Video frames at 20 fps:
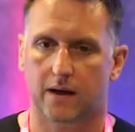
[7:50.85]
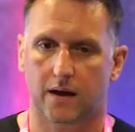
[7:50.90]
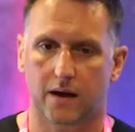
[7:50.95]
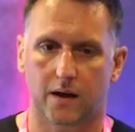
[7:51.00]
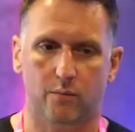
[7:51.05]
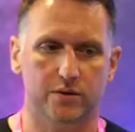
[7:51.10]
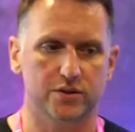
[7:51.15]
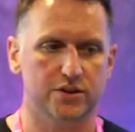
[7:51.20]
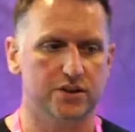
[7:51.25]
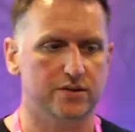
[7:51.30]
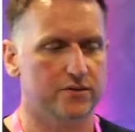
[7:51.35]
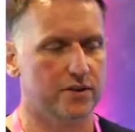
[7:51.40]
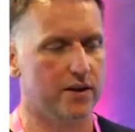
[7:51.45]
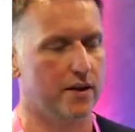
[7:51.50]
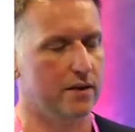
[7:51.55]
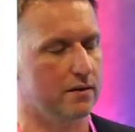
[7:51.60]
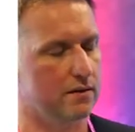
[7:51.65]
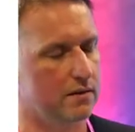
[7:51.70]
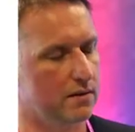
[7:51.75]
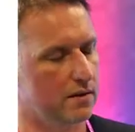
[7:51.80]
And once you've
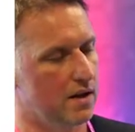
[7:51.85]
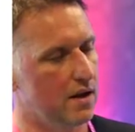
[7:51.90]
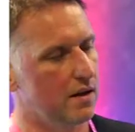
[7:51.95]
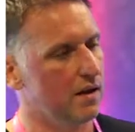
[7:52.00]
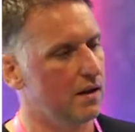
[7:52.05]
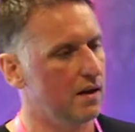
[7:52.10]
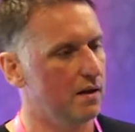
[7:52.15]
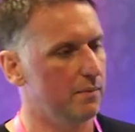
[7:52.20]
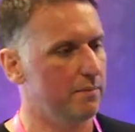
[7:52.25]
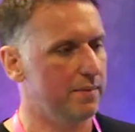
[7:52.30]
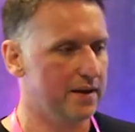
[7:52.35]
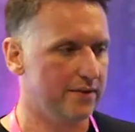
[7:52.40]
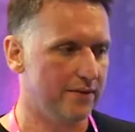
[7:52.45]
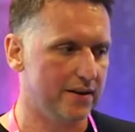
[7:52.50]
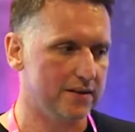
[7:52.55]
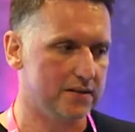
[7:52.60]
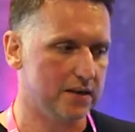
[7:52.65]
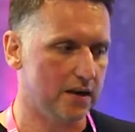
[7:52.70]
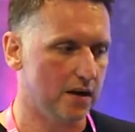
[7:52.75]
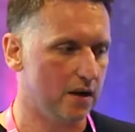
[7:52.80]
done a bit of
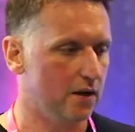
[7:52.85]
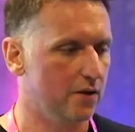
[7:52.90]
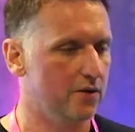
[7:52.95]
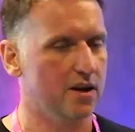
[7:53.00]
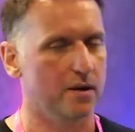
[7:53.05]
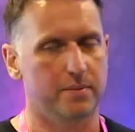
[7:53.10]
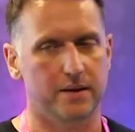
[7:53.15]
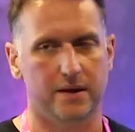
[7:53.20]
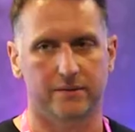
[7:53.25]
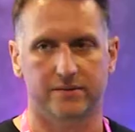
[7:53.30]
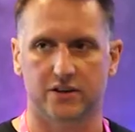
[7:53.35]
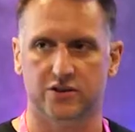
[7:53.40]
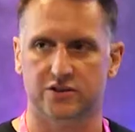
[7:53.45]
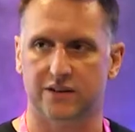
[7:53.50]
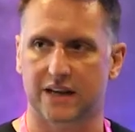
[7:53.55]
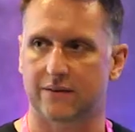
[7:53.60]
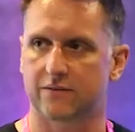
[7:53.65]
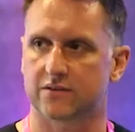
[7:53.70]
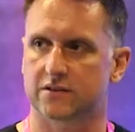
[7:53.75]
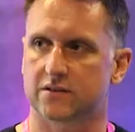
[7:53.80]
SEO and a bit of
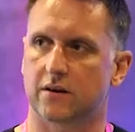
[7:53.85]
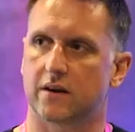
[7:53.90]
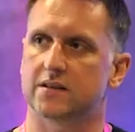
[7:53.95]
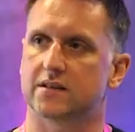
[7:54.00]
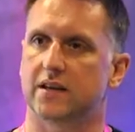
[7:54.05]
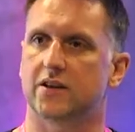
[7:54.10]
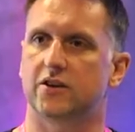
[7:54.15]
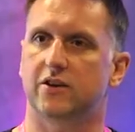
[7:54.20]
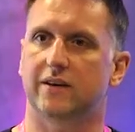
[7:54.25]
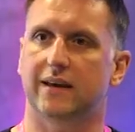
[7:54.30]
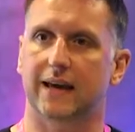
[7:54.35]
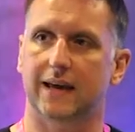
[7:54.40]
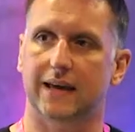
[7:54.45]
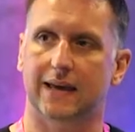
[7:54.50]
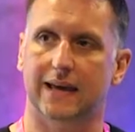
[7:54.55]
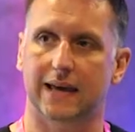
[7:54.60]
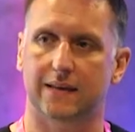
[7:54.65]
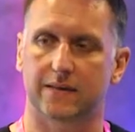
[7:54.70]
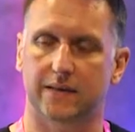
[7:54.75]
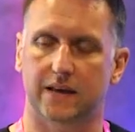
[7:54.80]
digital advertising, you're getting
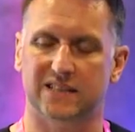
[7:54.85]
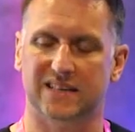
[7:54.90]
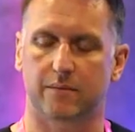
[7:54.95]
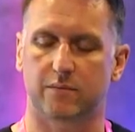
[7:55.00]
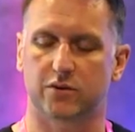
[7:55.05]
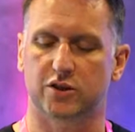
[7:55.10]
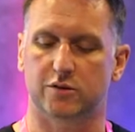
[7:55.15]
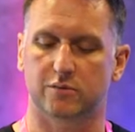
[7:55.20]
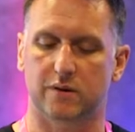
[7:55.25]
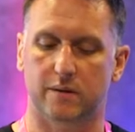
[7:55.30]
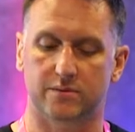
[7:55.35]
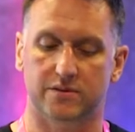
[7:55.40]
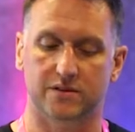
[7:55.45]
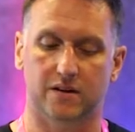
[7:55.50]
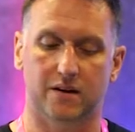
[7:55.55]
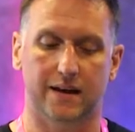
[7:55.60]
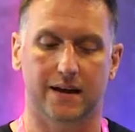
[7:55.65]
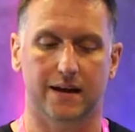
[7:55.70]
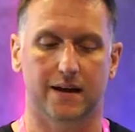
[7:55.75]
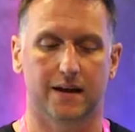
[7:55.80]
candidates coming to your
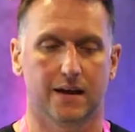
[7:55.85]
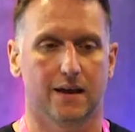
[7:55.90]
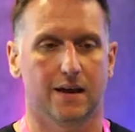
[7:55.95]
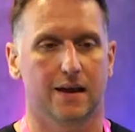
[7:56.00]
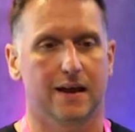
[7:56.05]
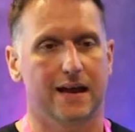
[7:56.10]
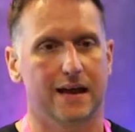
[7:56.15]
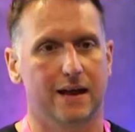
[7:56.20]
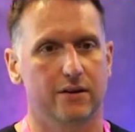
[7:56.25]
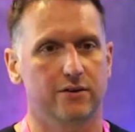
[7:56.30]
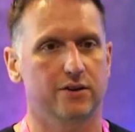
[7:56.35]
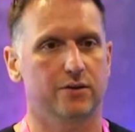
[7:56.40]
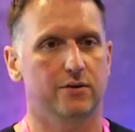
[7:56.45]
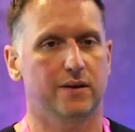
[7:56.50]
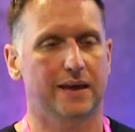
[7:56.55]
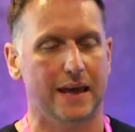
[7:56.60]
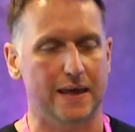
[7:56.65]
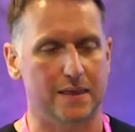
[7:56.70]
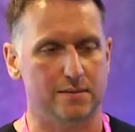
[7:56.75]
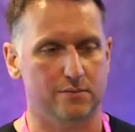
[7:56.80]
website, how do you
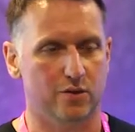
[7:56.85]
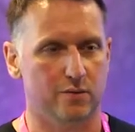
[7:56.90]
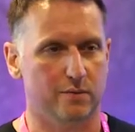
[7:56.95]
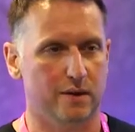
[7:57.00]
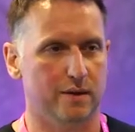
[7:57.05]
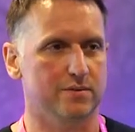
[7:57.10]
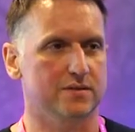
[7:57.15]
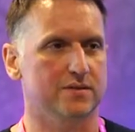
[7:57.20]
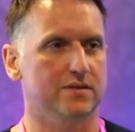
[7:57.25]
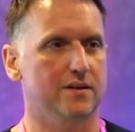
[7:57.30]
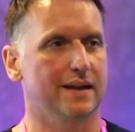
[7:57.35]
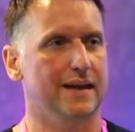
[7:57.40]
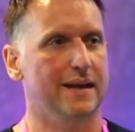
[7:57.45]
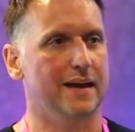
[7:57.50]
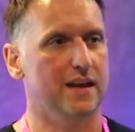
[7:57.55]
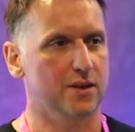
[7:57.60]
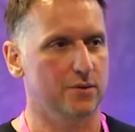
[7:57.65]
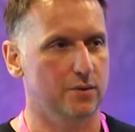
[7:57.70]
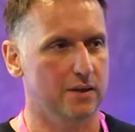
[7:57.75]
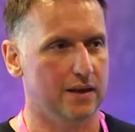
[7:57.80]
keep them on the website?
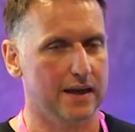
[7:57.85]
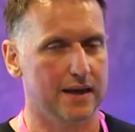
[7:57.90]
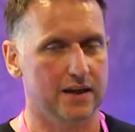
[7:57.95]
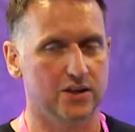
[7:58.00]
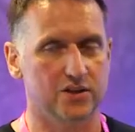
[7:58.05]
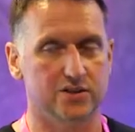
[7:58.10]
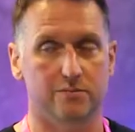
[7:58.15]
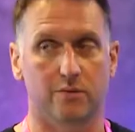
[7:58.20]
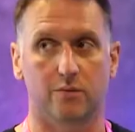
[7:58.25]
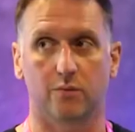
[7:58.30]
How do you engage them?